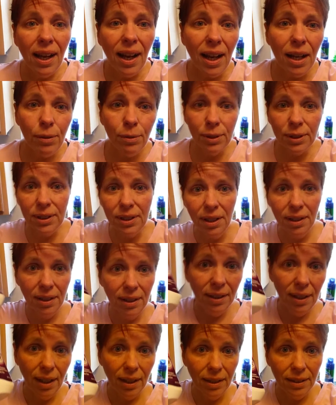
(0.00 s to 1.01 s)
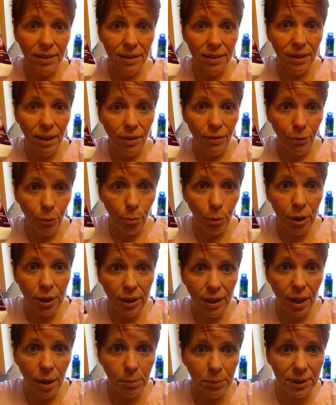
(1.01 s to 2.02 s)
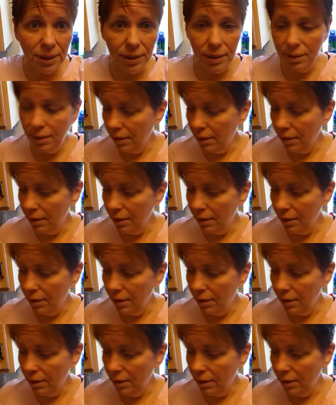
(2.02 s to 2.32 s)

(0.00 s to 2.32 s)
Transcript: I was sucking down this stuff 3 times